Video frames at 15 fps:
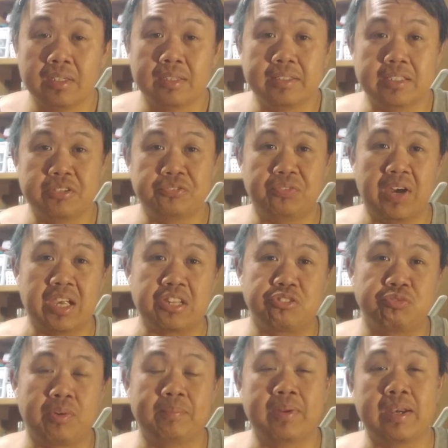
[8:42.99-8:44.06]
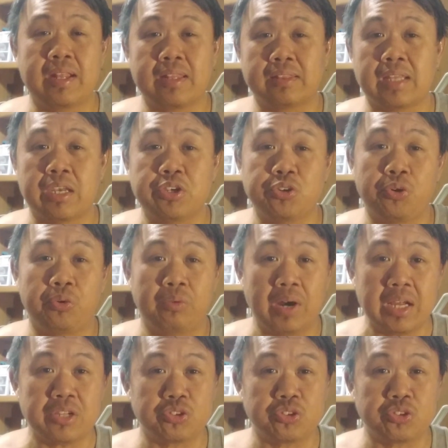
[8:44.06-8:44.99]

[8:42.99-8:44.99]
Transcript: device from the Nintendo, right?